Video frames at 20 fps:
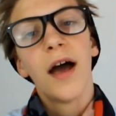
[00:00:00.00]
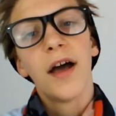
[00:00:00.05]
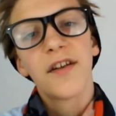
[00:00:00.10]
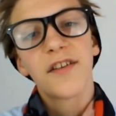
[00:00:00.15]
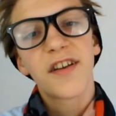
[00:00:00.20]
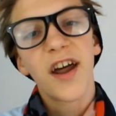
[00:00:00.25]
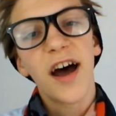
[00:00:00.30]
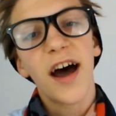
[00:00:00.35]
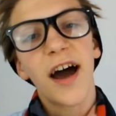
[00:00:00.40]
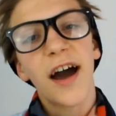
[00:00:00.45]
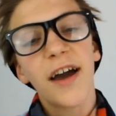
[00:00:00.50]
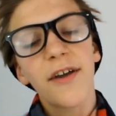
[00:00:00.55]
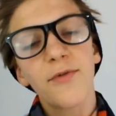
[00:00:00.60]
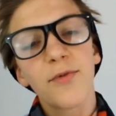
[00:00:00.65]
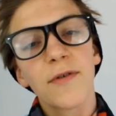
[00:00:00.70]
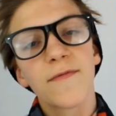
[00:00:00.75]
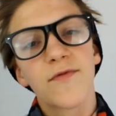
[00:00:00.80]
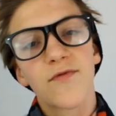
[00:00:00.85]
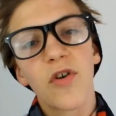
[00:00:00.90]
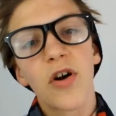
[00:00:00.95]
Ties
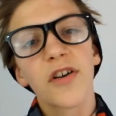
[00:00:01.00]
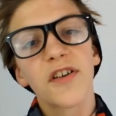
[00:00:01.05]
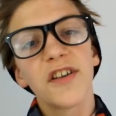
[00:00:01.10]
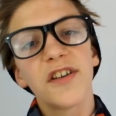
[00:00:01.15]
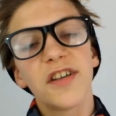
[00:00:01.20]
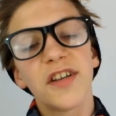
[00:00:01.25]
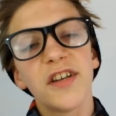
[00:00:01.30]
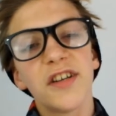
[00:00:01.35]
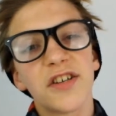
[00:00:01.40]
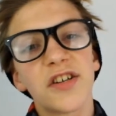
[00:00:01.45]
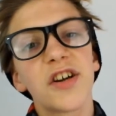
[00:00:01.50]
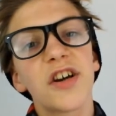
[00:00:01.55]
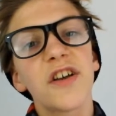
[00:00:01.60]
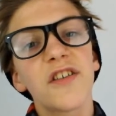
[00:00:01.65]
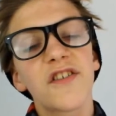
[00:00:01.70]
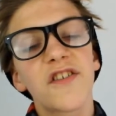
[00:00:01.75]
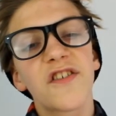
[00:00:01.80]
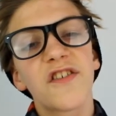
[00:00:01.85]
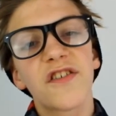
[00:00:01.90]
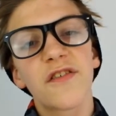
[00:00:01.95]
with grotty
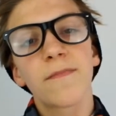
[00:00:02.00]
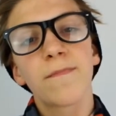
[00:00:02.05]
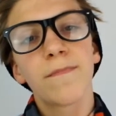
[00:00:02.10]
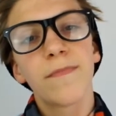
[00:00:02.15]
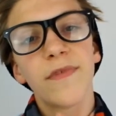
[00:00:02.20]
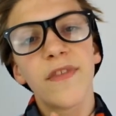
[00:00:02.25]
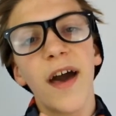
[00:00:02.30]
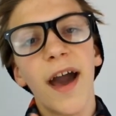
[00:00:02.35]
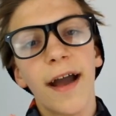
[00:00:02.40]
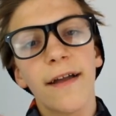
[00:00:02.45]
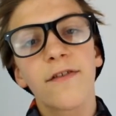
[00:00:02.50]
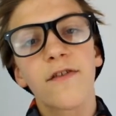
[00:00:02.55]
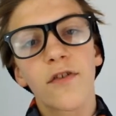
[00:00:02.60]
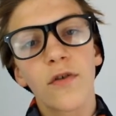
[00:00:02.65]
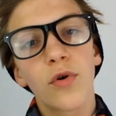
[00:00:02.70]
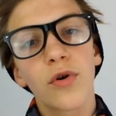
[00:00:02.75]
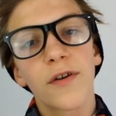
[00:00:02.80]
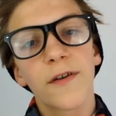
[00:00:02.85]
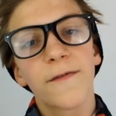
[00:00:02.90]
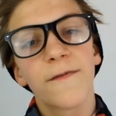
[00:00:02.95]
t-shirts, that
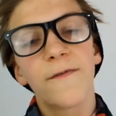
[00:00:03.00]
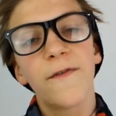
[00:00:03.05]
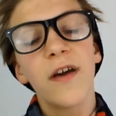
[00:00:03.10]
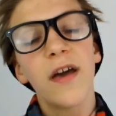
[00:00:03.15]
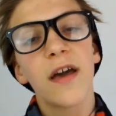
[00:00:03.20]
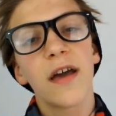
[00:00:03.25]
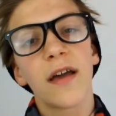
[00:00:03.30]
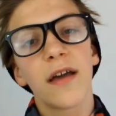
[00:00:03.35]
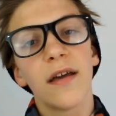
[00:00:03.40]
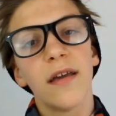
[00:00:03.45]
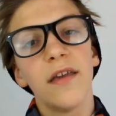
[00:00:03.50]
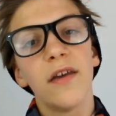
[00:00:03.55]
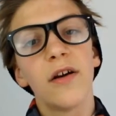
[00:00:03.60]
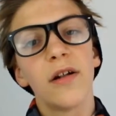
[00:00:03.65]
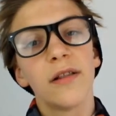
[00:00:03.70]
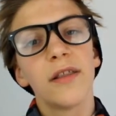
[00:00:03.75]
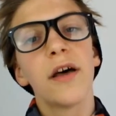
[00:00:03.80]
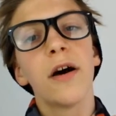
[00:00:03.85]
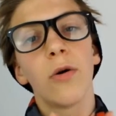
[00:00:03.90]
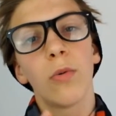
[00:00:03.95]
sort of thing.
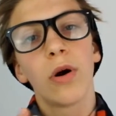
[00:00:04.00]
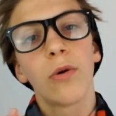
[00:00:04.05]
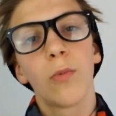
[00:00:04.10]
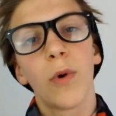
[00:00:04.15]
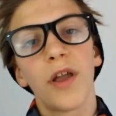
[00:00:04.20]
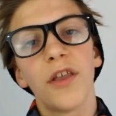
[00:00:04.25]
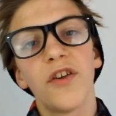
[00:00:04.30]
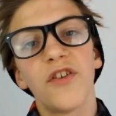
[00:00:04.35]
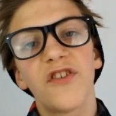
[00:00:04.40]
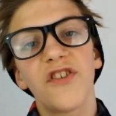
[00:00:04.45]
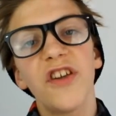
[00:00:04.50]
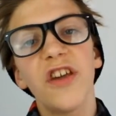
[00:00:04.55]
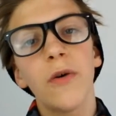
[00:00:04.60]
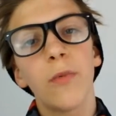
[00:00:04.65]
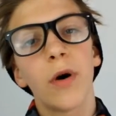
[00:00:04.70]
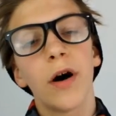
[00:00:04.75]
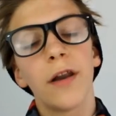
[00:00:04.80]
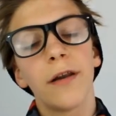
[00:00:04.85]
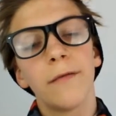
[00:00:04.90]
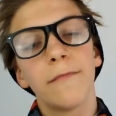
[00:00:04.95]
You'll know one when you see
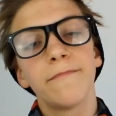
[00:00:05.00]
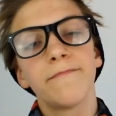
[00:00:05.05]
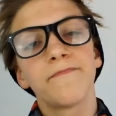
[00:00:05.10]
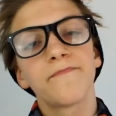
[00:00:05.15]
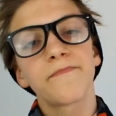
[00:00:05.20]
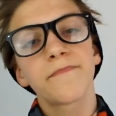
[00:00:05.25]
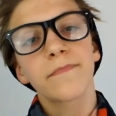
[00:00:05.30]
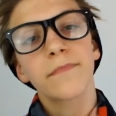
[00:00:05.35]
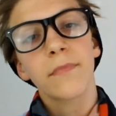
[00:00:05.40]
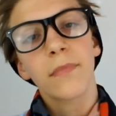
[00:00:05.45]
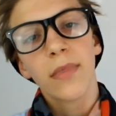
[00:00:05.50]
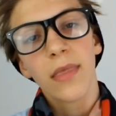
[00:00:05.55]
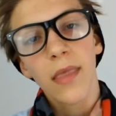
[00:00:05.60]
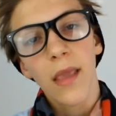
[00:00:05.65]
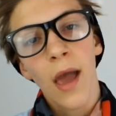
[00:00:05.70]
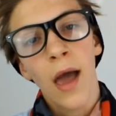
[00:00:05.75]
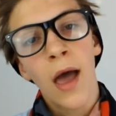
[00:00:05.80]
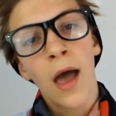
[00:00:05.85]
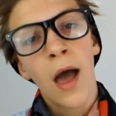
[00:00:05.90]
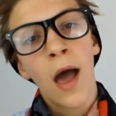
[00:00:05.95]
one.
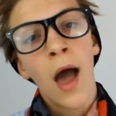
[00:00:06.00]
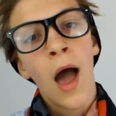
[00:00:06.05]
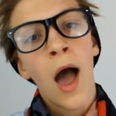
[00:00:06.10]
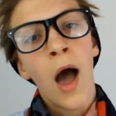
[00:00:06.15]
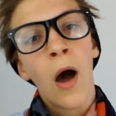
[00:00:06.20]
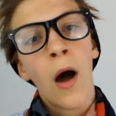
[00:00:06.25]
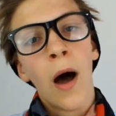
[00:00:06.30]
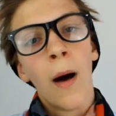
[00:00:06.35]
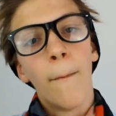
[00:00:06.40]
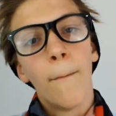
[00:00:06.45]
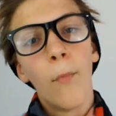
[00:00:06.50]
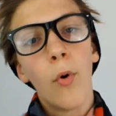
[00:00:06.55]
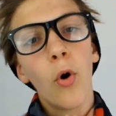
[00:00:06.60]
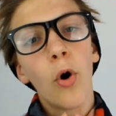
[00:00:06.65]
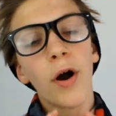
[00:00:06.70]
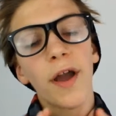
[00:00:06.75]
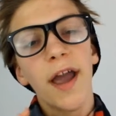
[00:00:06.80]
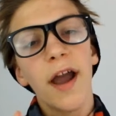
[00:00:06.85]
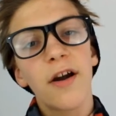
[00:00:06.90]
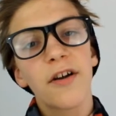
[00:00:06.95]

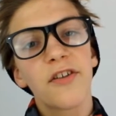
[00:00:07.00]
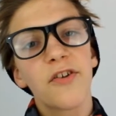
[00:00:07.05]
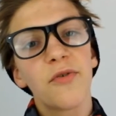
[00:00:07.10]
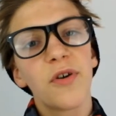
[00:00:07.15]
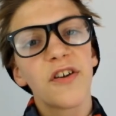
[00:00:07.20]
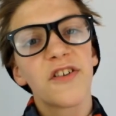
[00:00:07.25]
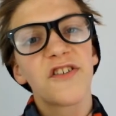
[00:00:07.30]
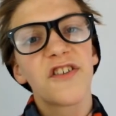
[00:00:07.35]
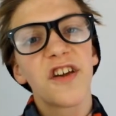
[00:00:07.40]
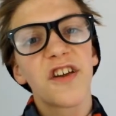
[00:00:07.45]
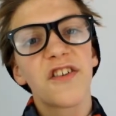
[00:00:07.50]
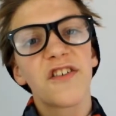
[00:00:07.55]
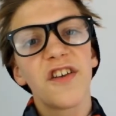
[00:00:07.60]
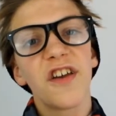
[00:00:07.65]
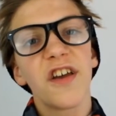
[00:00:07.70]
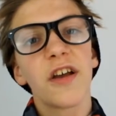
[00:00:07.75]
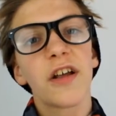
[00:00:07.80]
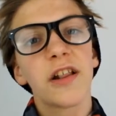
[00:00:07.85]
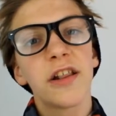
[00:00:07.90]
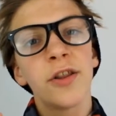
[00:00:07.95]
More characteristics
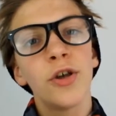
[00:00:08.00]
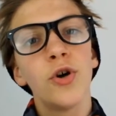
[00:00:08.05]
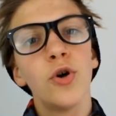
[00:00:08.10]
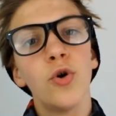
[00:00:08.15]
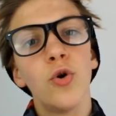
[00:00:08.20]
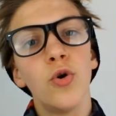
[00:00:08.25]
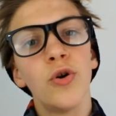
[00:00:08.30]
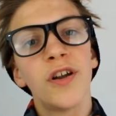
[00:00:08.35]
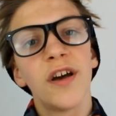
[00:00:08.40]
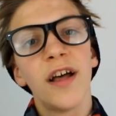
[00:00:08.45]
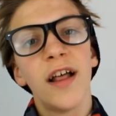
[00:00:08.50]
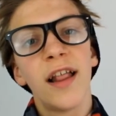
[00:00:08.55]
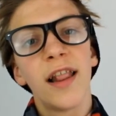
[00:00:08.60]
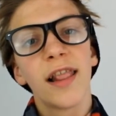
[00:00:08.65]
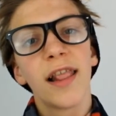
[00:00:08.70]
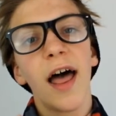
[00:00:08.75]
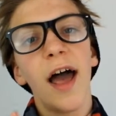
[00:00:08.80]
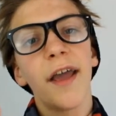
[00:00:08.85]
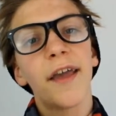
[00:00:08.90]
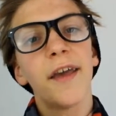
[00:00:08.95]
include
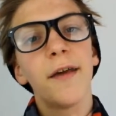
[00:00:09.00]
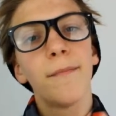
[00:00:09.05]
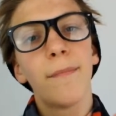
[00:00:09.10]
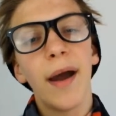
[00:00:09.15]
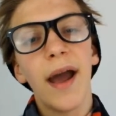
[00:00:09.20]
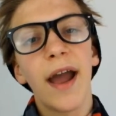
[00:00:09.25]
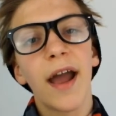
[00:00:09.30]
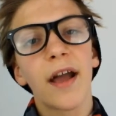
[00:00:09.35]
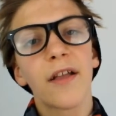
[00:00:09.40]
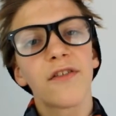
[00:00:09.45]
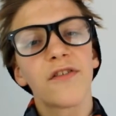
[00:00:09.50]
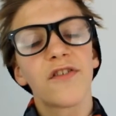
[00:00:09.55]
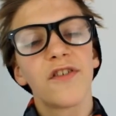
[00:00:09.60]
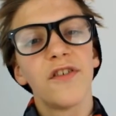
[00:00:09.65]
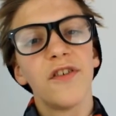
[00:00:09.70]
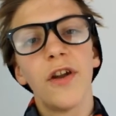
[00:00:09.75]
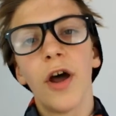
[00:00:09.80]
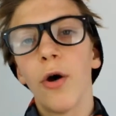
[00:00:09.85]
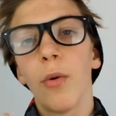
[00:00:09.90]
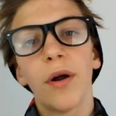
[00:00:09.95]
liking bands
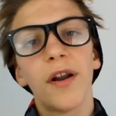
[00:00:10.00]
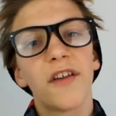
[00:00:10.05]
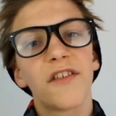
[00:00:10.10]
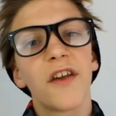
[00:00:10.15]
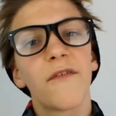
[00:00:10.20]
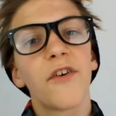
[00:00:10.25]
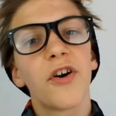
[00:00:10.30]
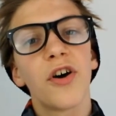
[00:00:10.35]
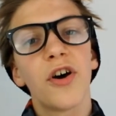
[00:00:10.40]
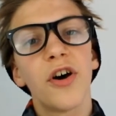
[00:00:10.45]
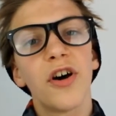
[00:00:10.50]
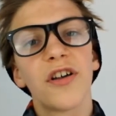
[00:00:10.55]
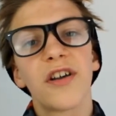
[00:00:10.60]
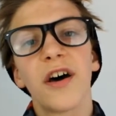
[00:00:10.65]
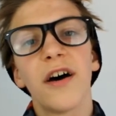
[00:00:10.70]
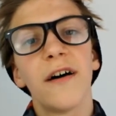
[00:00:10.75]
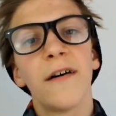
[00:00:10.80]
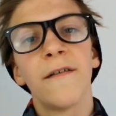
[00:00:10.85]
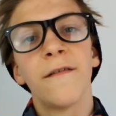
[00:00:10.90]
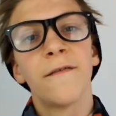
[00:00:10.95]
no one has ever heard
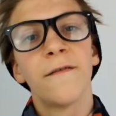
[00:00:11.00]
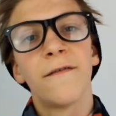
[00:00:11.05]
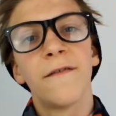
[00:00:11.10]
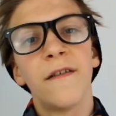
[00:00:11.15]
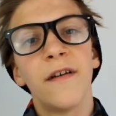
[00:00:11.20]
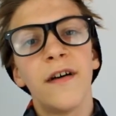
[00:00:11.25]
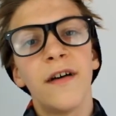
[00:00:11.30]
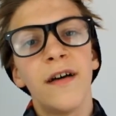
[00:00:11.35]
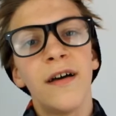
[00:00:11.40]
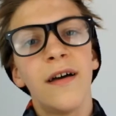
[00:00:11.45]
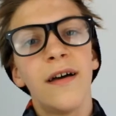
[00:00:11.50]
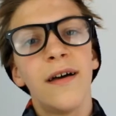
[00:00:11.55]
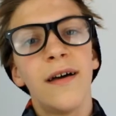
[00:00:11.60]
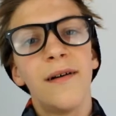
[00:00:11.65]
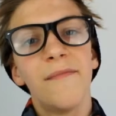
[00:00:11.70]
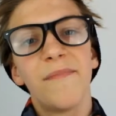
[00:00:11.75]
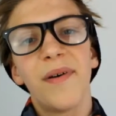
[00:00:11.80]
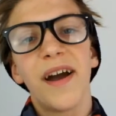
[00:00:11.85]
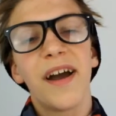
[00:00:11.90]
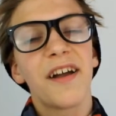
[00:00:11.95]
of,
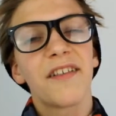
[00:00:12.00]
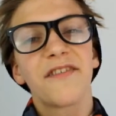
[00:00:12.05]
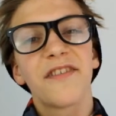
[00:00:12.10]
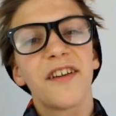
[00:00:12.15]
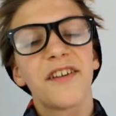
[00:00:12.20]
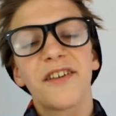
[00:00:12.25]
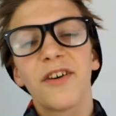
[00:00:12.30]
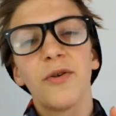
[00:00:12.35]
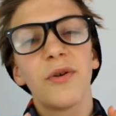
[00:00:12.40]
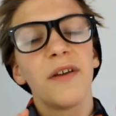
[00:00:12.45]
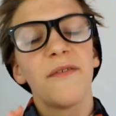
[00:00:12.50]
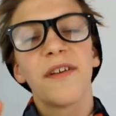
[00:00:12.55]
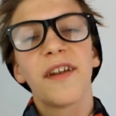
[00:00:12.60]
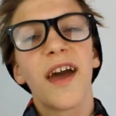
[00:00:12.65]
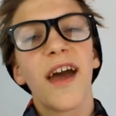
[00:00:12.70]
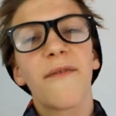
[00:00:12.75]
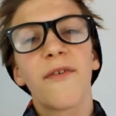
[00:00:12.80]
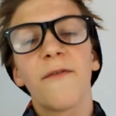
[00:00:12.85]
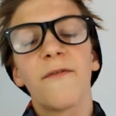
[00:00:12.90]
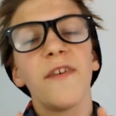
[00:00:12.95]
bands that don't even
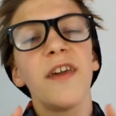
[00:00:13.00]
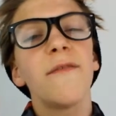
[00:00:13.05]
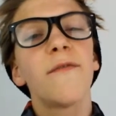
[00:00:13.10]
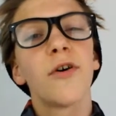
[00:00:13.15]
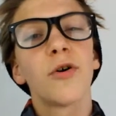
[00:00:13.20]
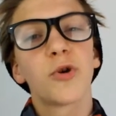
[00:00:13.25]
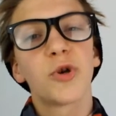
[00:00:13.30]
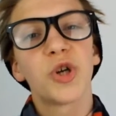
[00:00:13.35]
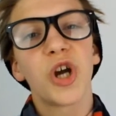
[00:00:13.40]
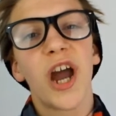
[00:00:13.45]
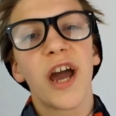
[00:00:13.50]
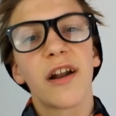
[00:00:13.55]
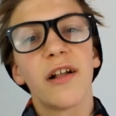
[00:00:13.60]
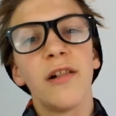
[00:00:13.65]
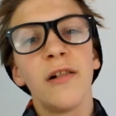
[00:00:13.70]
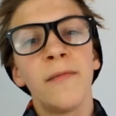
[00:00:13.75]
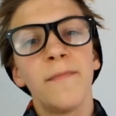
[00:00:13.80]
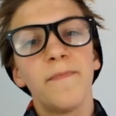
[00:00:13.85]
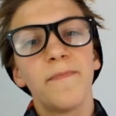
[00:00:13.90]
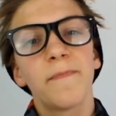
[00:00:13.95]
have a Vivo
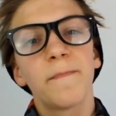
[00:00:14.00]
channel.